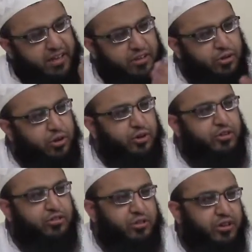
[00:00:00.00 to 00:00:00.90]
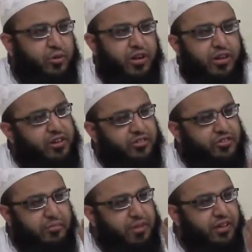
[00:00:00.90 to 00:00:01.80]
You go into it, it
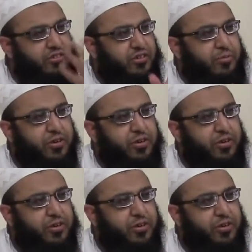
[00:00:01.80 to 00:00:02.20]
just amazes a